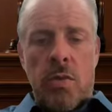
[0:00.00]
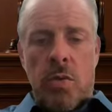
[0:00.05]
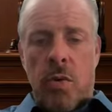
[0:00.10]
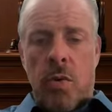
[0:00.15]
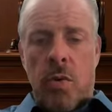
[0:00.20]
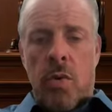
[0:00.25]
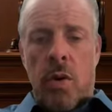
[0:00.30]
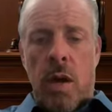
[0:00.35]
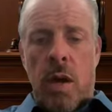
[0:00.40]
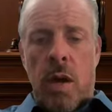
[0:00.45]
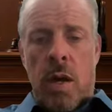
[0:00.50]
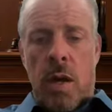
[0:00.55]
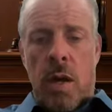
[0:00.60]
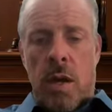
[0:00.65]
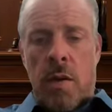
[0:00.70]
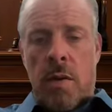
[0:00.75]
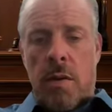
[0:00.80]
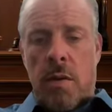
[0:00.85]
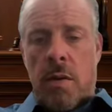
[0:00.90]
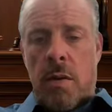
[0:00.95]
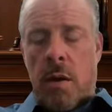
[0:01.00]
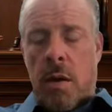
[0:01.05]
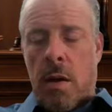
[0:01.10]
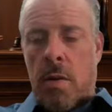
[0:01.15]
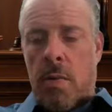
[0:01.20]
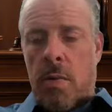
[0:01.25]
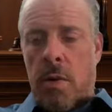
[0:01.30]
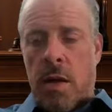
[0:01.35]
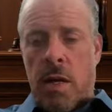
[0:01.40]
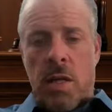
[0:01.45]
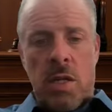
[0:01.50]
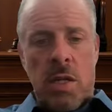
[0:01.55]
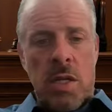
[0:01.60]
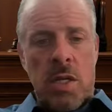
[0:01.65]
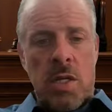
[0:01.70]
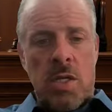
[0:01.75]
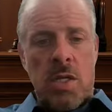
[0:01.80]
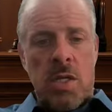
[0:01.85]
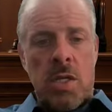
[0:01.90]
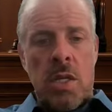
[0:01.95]
through a
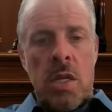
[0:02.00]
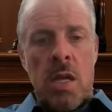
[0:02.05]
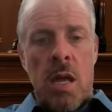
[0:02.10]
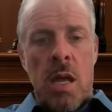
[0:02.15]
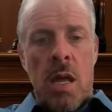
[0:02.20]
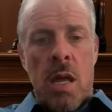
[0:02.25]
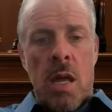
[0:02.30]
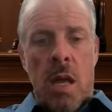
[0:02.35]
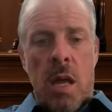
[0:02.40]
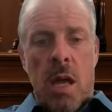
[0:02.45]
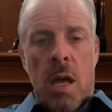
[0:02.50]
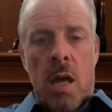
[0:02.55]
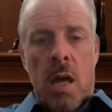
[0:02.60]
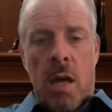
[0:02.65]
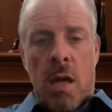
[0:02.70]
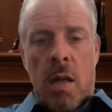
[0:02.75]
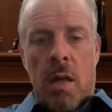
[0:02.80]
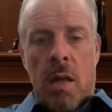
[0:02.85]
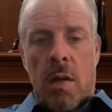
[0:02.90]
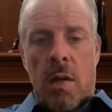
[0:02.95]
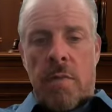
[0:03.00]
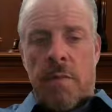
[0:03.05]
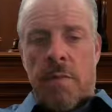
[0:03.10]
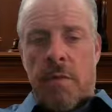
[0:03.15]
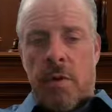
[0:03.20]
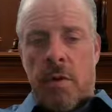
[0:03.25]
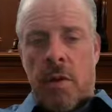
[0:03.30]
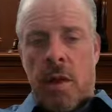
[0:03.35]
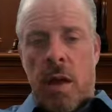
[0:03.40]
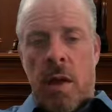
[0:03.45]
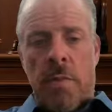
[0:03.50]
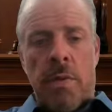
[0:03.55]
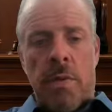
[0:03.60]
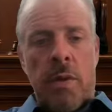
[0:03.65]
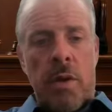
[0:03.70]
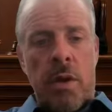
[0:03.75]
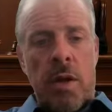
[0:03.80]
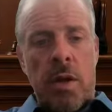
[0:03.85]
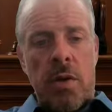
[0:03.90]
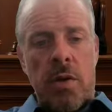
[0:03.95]
regulation for
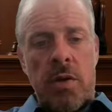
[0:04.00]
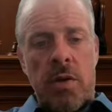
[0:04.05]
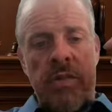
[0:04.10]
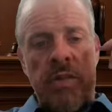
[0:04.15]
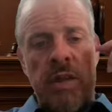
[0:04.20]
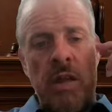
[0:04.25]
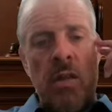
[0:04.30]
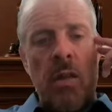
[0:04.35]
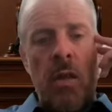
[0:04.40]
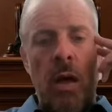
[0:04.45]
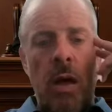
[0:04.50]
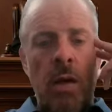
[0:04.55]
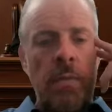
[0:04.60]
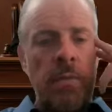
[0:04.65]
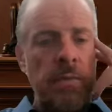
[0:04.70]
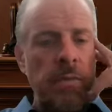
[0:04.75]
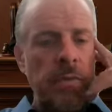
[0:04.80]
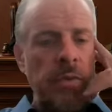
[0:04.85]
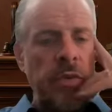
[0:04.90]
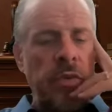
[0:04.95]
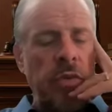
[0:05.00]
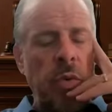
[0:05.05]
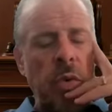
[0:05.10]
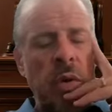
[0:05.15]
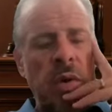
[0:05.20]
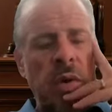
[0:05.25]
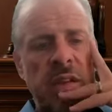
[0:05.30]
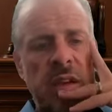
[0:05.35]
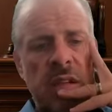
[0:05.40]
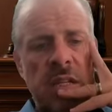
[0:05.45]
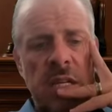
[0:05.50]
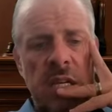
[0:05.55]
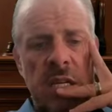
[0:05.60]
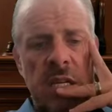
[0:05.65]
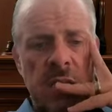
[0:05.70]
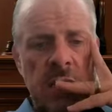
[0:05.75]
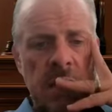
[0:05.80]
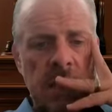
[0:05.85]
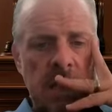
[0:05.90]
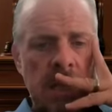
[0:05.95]
liability under state law. So what does that
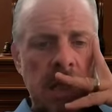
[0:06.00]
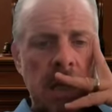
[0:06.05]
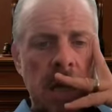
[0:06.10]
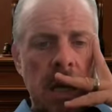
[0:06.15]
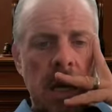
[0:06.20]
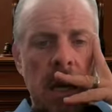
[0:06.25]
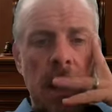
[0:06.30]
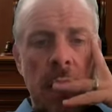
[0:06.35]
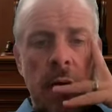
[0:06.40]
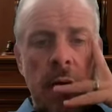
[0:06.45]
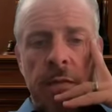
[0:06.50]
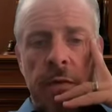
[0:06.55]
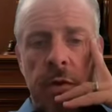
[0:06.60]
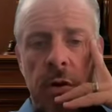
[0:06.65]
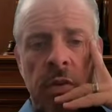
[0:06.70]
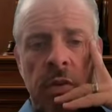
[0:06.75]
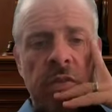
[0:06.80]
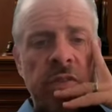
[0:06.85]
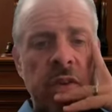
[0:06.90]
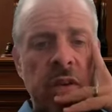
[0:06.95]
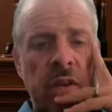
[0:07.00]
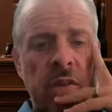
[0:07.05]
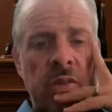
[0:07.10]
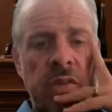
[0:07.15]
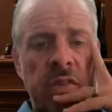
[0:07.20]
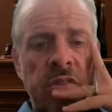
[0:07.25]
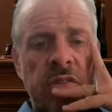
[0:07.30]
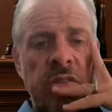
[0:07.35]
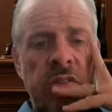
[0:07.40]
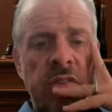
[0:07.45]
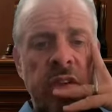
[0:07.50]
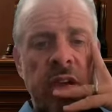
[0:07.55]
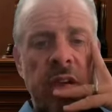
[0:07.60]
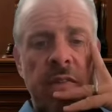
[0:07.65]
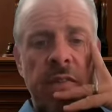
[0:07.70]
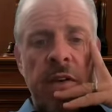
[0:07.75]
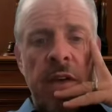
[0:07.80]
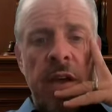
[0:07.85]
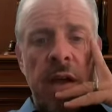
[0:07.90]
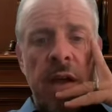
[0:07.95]
teach us? First, teaches
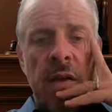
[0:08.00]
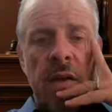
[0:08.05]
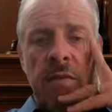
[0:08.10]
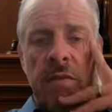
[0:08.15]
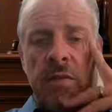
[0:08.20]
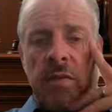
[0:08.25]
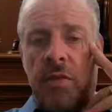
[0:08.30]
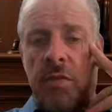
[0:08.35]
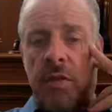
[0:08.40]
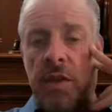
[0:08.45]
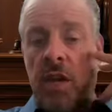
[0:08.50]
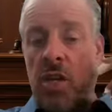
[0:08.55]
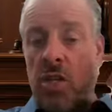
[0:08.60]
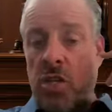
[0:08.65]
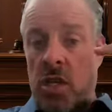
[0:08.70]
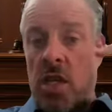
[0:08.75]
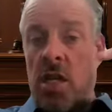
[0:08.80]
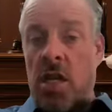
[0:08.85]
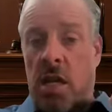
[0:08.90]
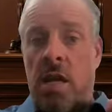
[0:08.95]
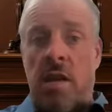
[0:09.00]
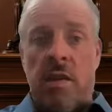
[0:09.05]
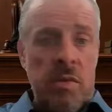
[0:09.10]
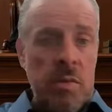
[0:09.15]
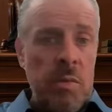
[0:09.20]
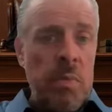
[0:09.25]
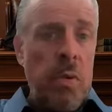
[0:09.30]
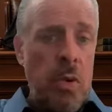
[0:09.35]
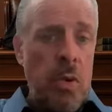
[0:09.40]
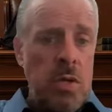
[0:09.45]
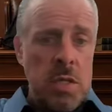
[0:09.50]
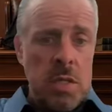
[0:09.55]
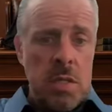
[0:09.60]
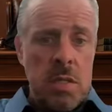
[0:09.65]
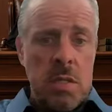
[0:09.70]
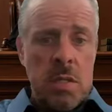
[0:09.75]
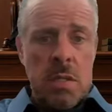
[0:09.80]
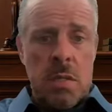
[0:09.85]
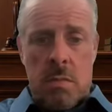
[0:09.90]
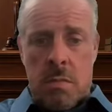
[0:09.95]
FAA certification. It is important.
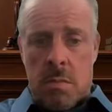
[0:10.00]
